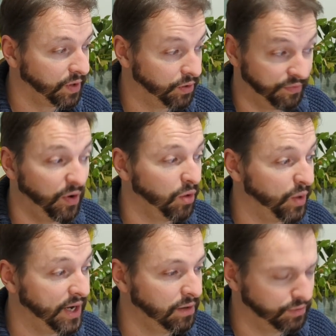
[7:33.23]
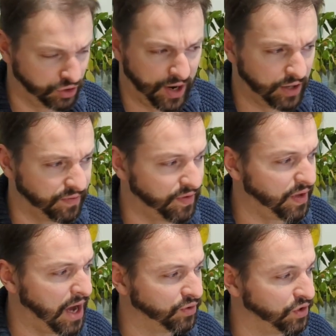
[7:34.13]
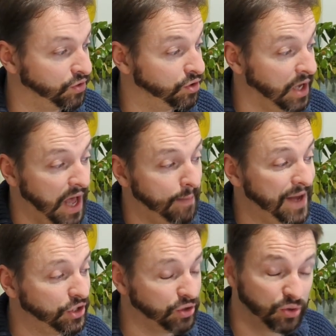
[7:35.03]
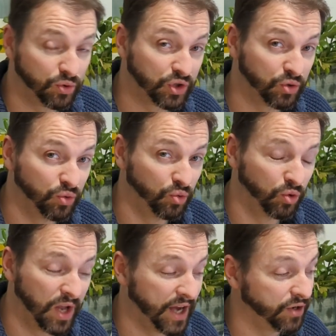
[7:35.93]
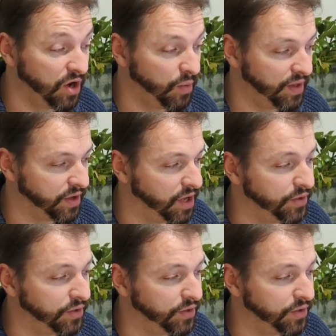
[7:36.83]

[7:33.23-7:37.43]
the following: Strength of 1,000, a magical school like no other.